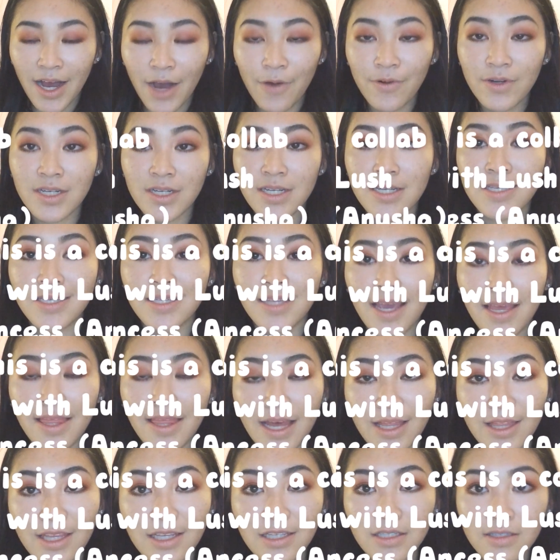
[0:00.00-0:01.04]
I wanted to say
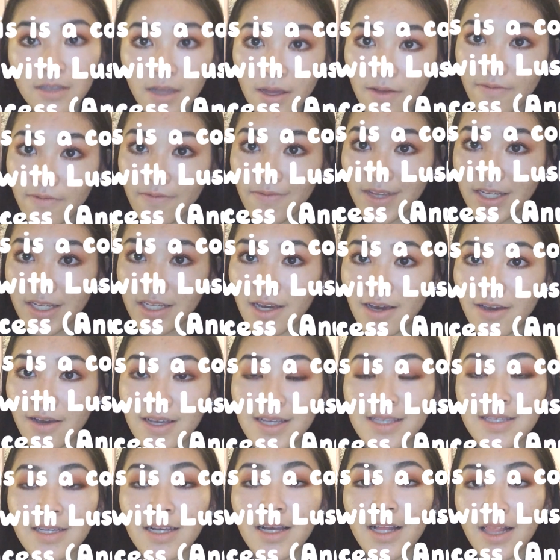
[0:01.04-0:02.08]
that this video
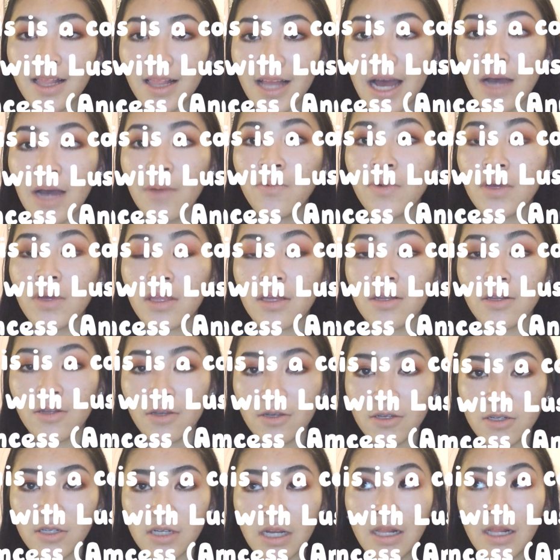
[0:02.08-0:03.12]
is a collab with
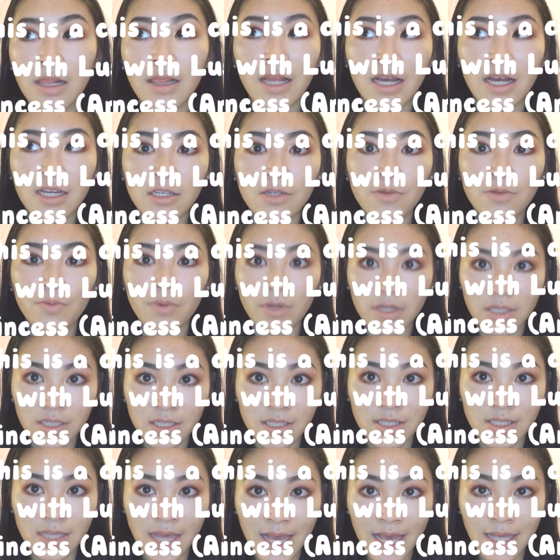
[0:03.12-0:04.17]
ANUSHA, LUSH
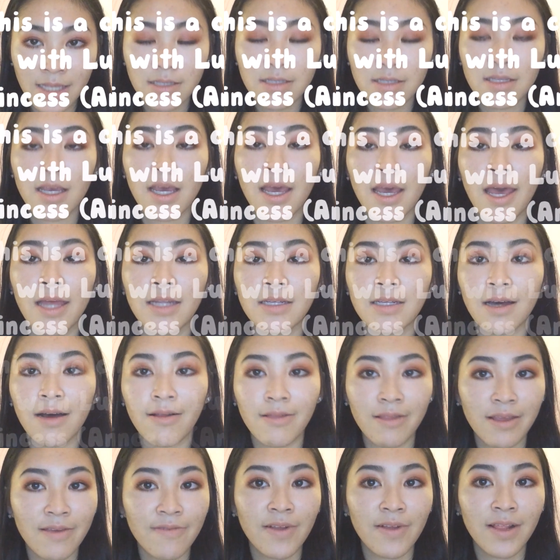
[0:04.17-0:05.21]
Princess, and
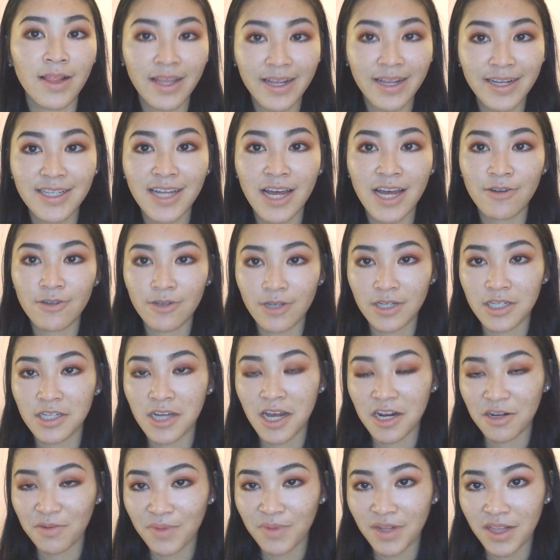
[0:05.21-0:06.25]
I'll leave a link down to her
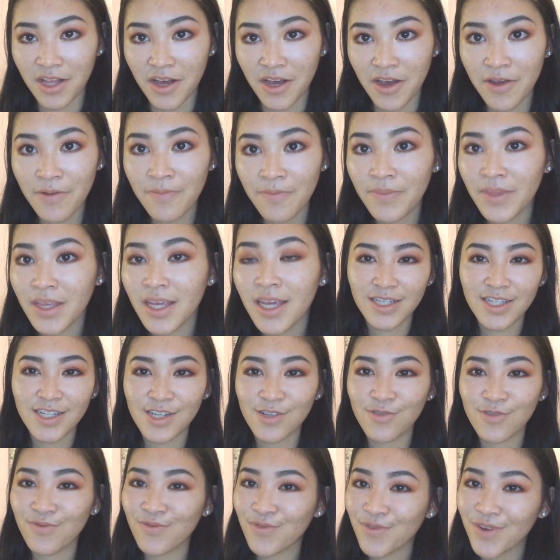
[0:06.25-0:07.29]
channel below.
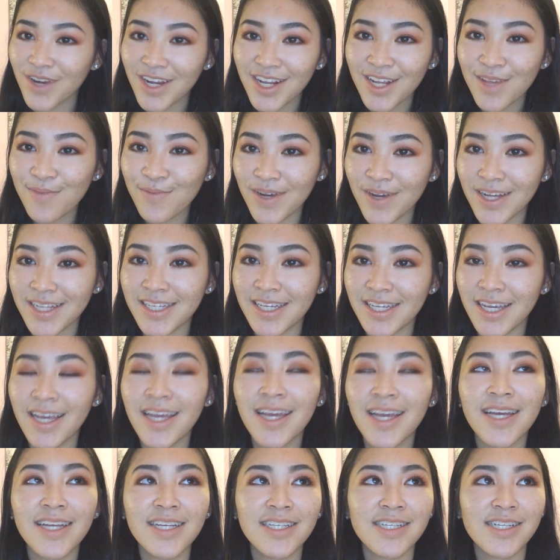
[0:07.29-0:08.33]
She's really
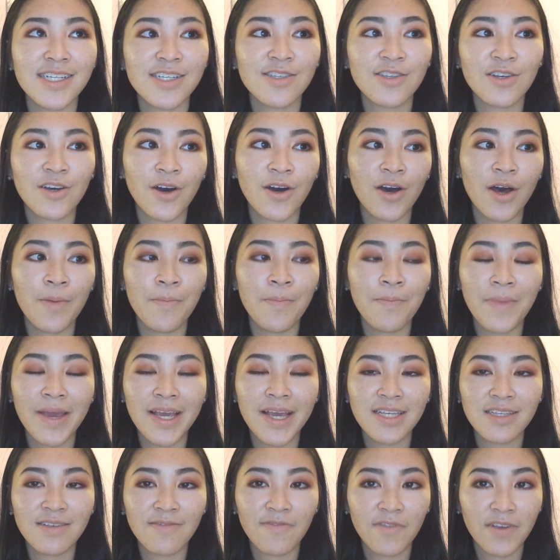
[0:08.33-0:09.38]
pretty, she's got
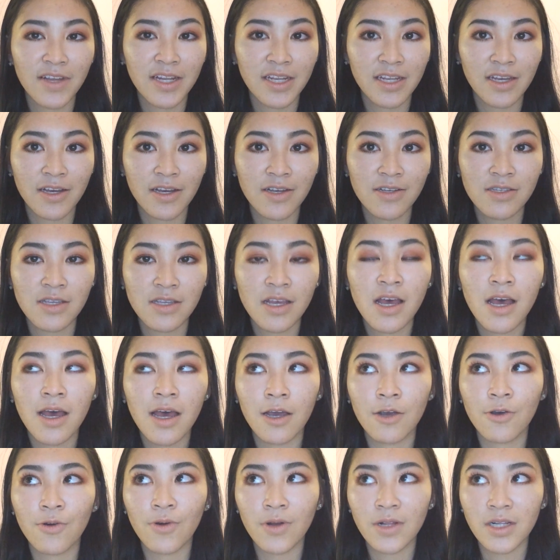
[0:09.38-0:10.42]
amazing videos,
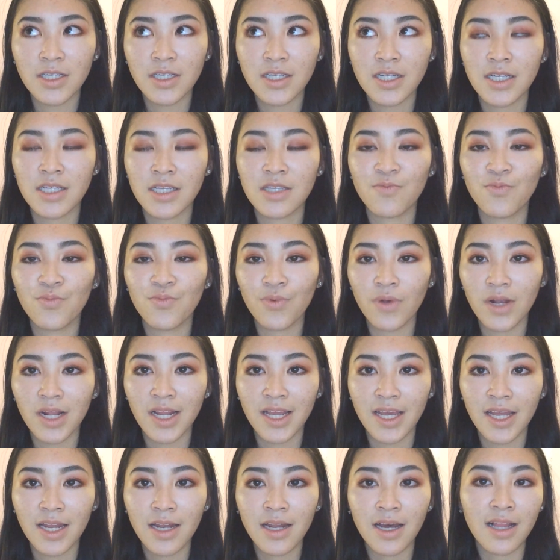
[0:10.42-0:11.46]
her quality is
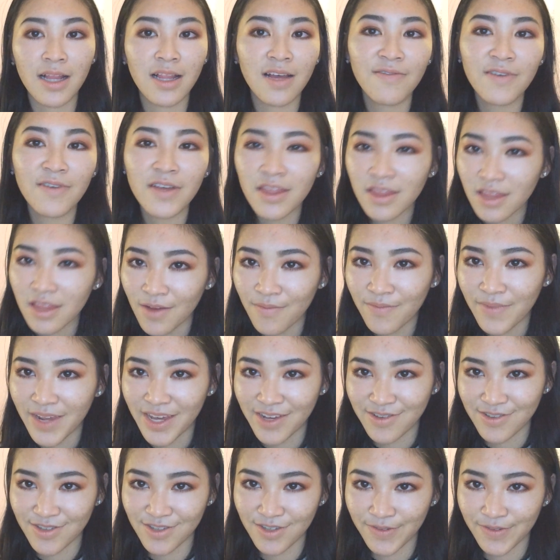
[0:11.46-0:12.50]
brilliant. I love her
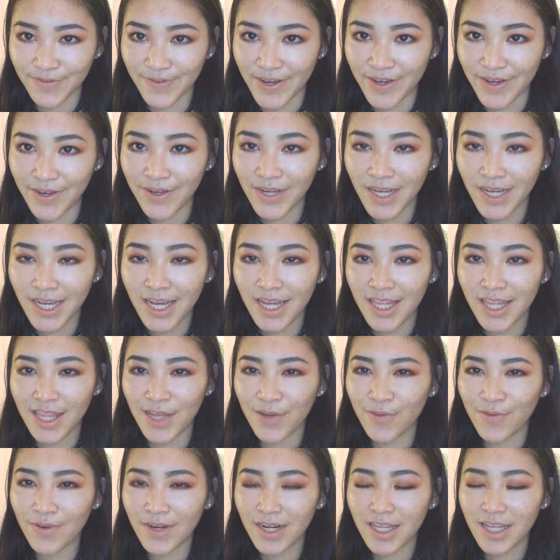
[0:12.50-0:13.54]
thumbnails as well.
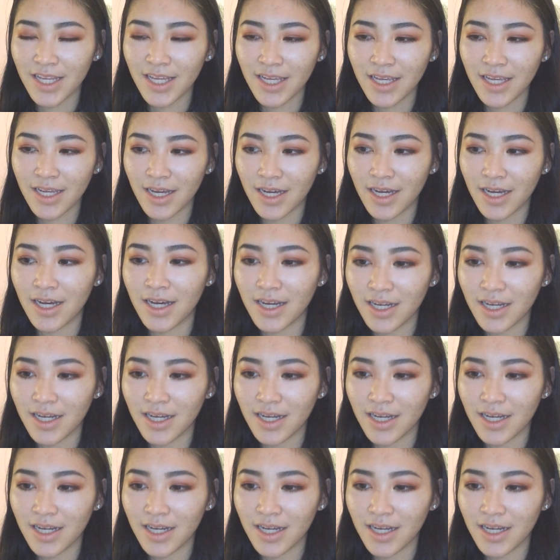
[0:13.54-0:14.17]
They're really